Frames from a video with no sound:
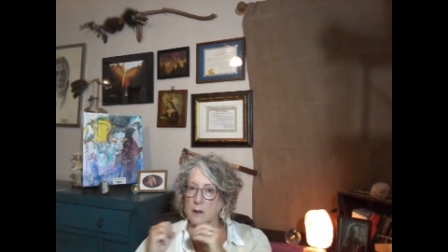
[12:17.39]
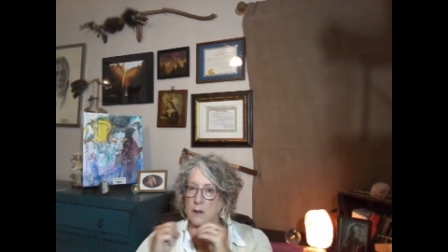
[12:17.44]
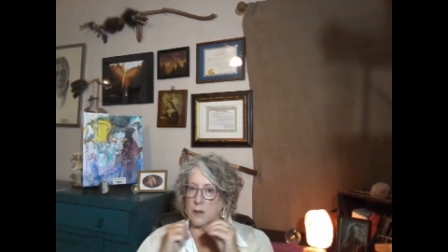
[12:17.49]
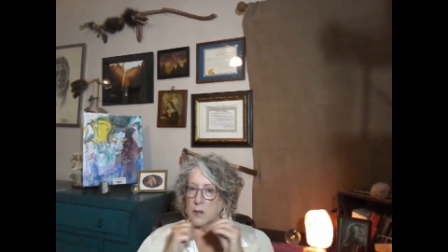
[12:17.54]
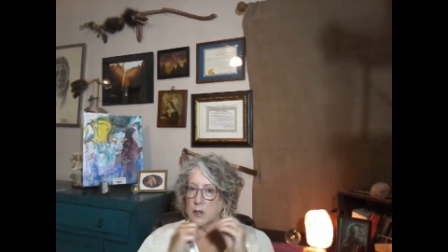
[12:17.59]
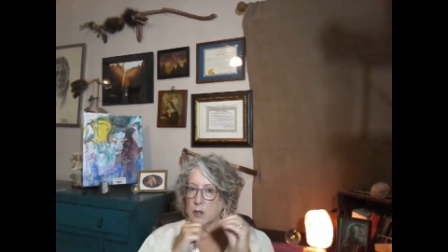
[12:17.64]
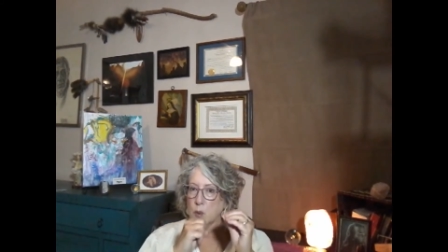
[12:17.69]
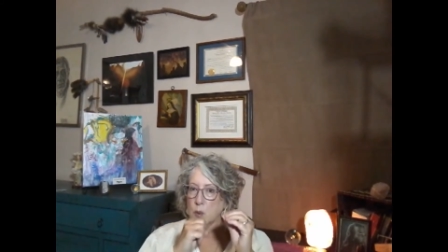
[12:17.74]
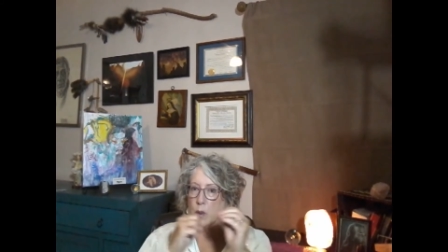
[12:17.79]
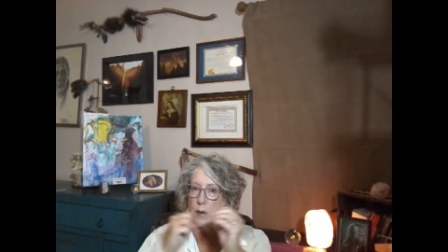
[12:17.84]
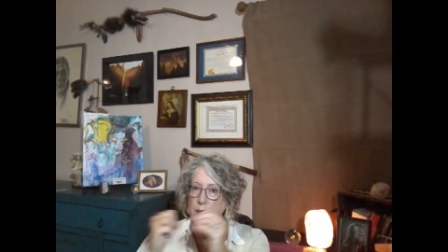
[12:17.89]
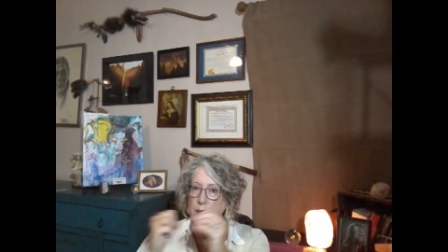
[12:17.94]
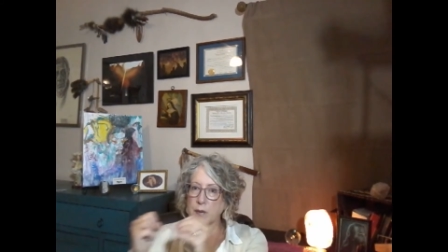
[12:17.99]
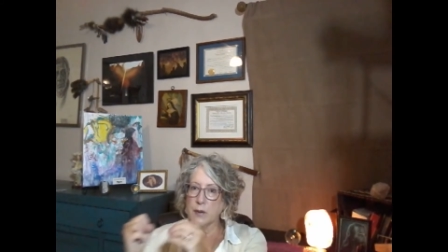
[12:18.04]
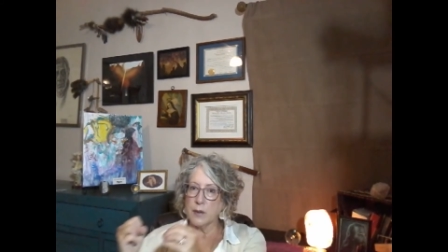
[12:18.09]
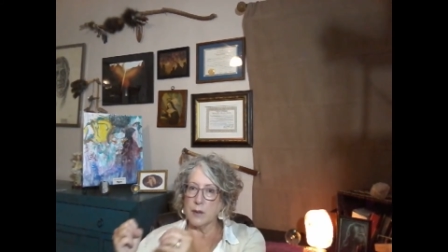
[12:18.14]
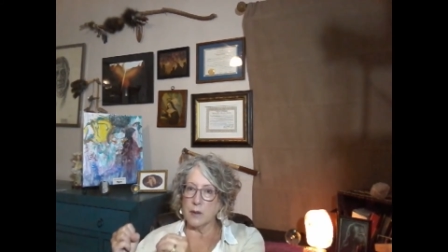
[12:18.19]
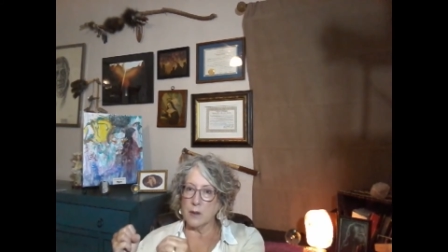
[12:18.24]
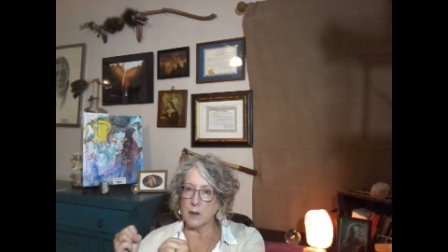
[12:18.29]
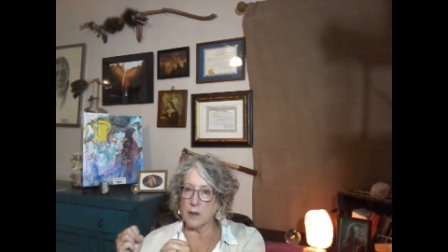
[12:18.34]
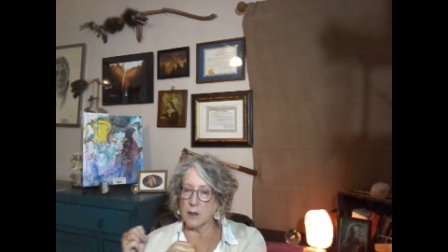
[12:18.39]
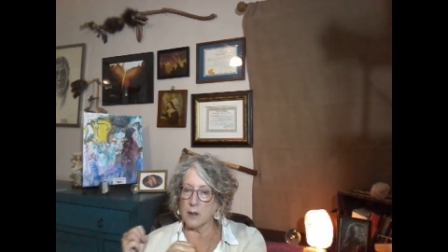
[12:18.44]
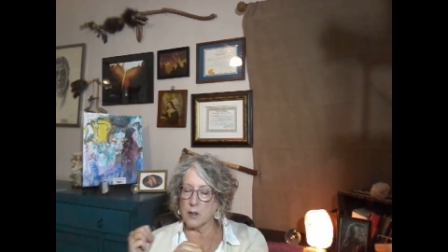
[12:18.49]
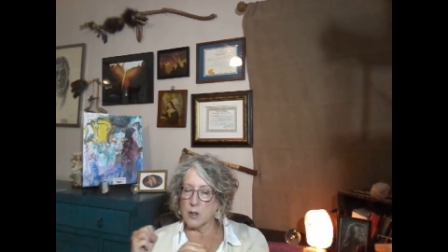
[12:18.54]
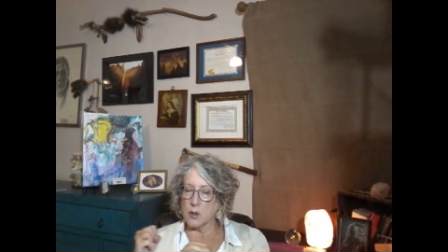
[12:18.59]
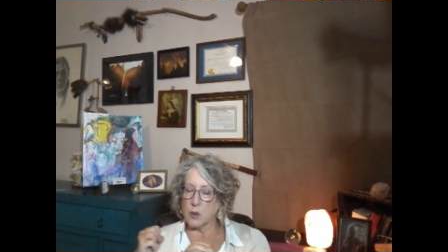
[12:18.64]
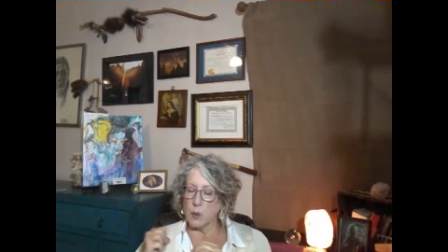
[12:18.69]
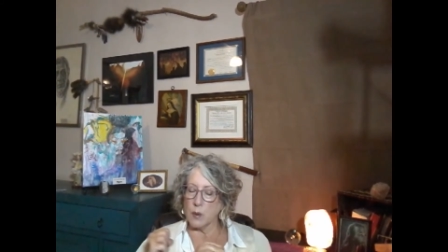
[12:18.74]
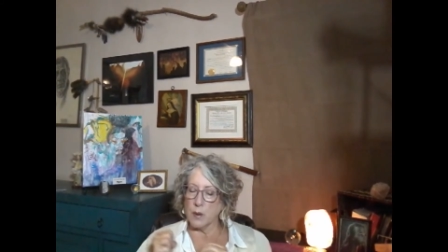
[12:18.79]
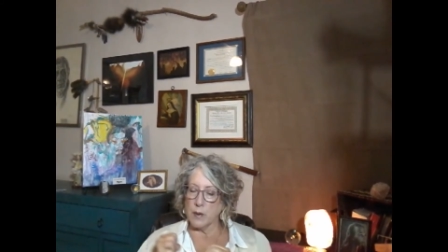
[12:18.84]
swift, kind of
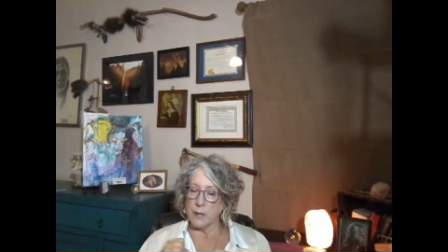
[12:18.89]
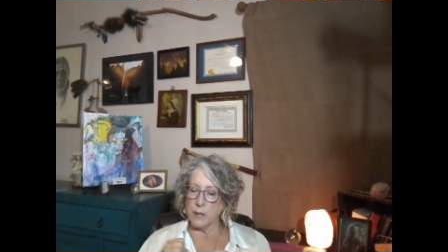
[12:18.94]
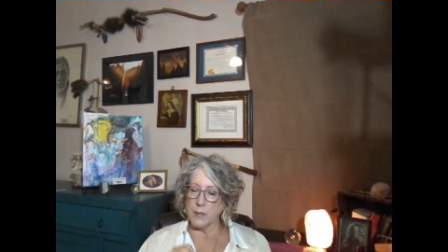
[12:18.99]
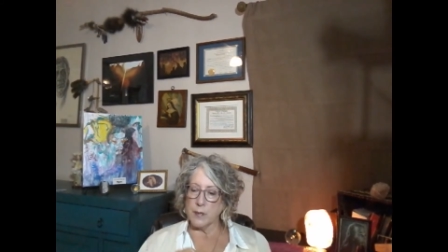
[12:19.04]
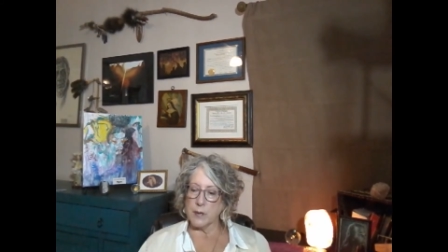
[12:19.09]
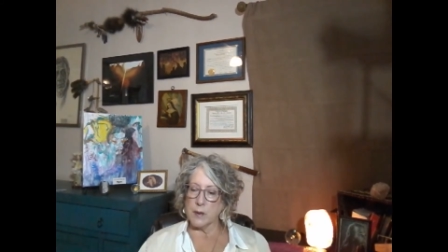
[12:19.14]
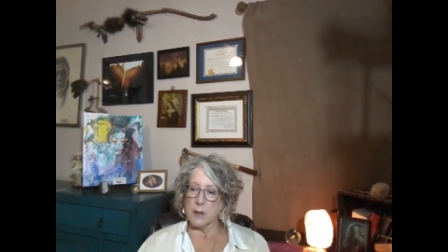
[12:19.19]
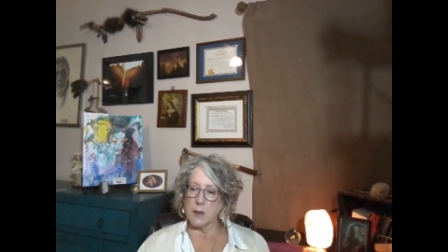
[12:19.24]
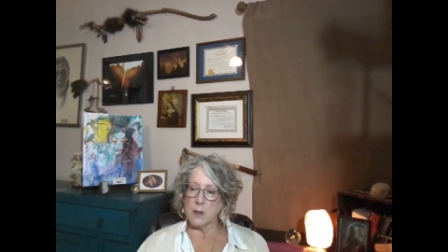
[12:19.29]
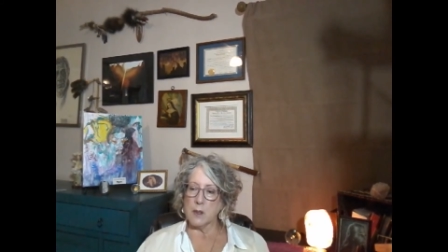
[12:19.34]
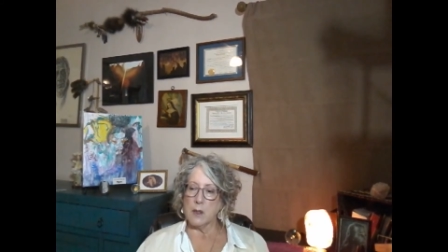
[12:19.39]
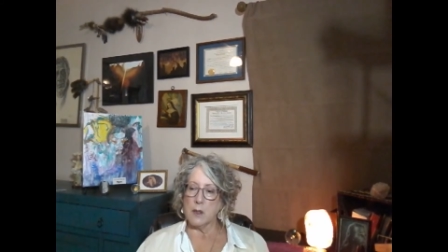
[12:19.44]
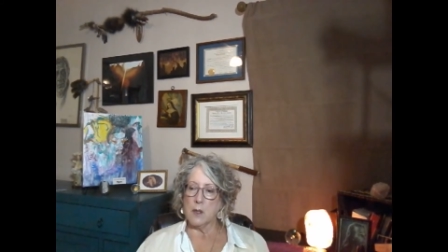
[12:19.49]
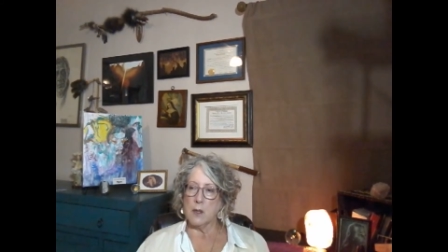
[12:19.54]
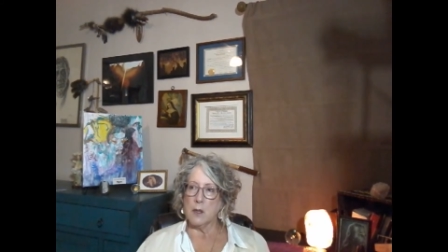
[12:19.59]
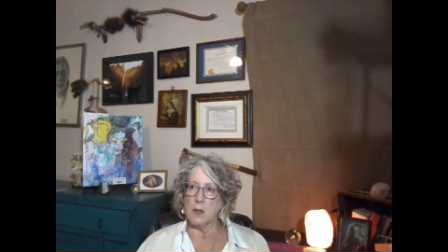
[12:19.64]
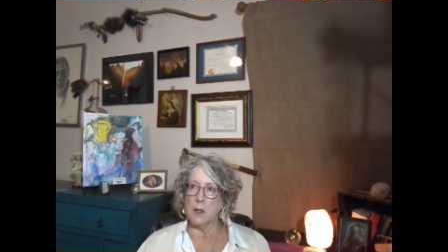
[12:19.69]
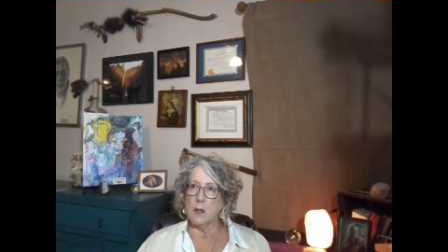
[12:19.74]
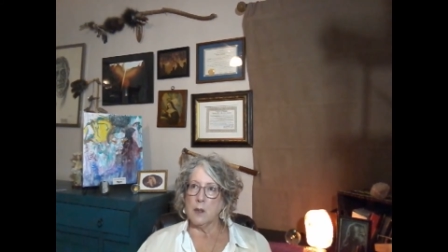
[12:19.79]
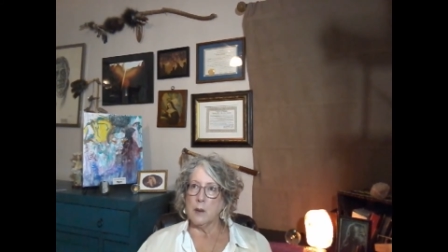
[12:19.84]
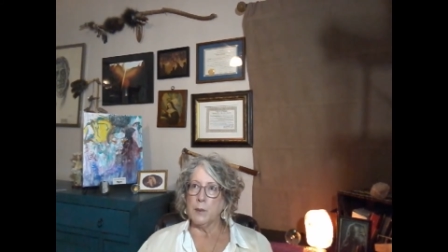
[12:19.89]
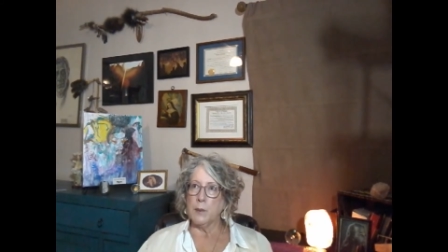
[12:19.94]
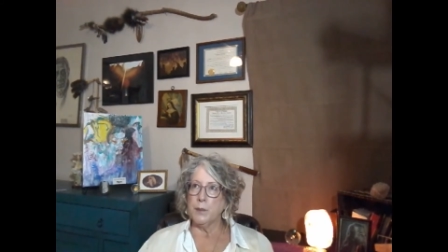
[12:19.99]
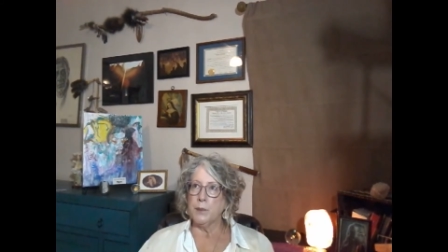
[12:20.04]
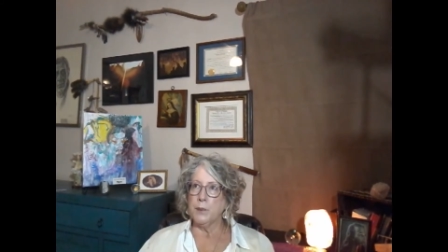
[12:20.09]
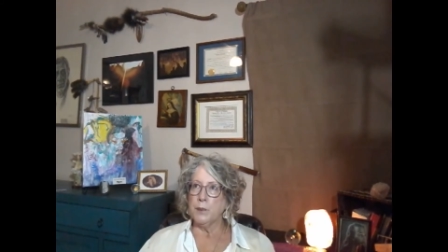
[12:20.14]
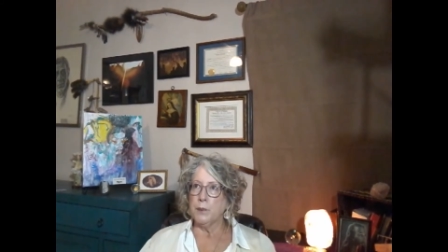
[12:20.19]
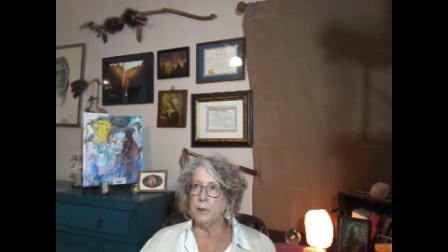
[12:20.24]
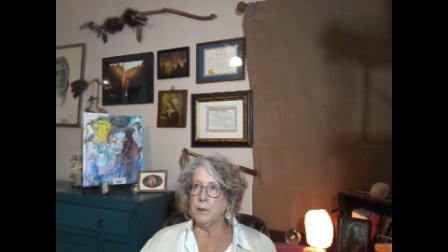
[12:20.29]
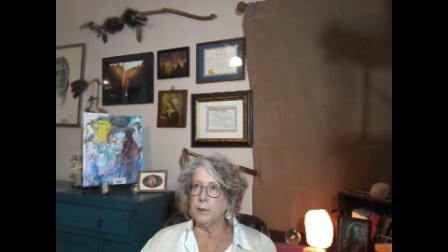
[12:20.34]
swift.
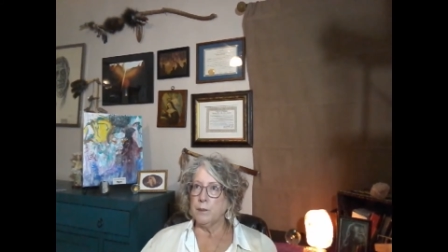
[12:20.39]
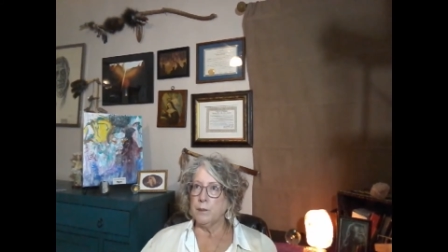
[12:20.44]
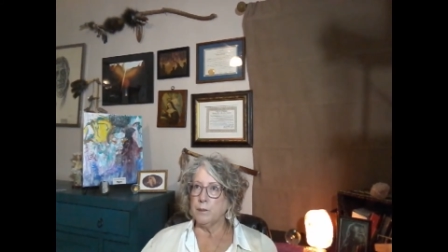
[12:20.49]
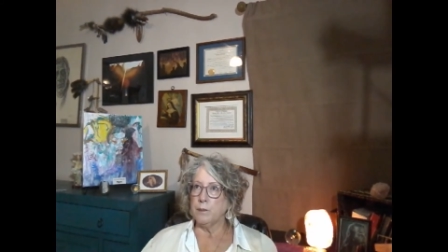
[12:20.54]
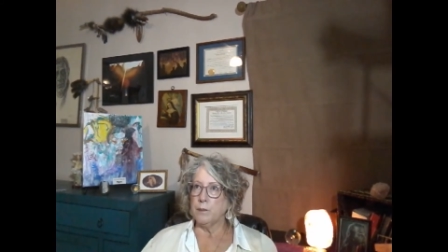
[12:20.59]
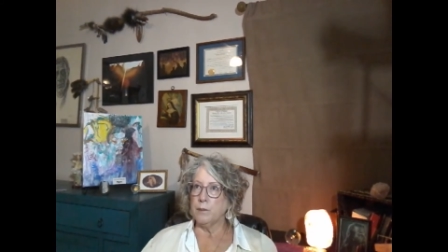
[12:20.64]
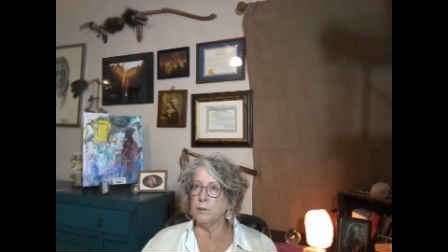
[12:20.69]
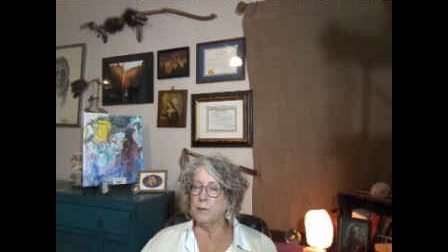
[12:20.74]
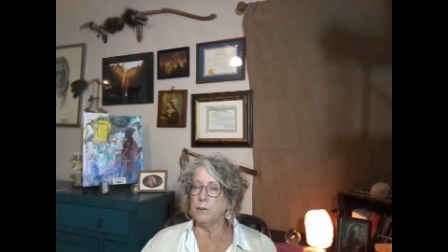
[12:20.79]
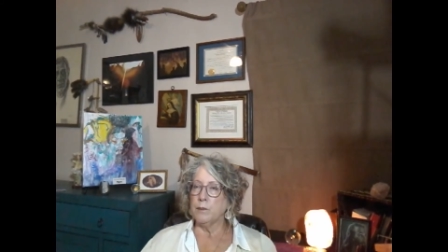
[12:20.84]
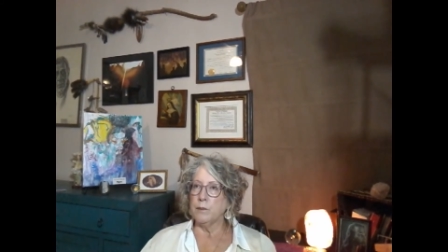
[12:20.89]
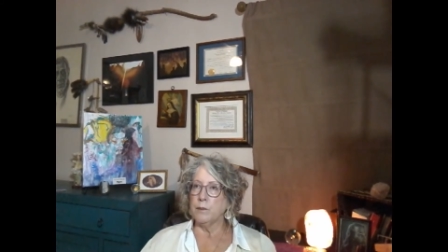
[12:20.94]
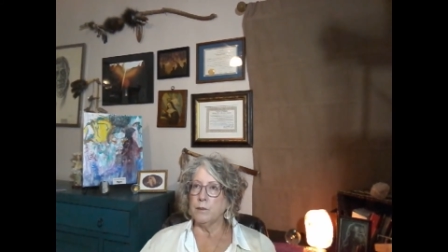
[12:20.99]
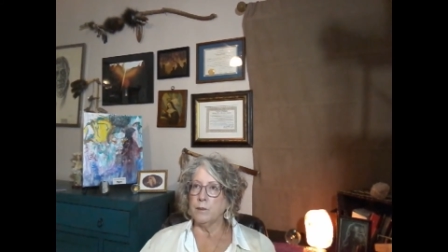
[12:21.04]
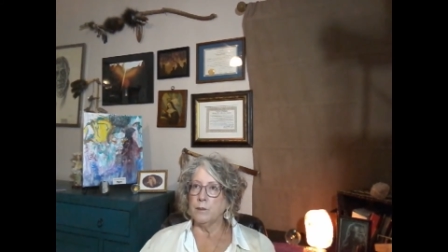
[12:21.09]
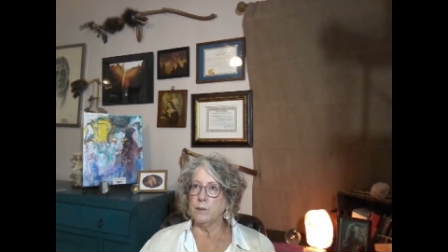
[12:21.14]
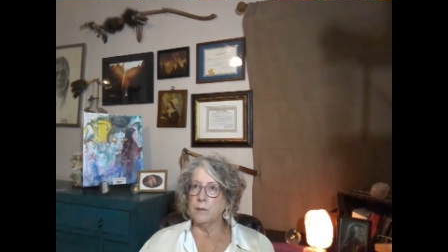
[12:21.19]
Mm-hmm.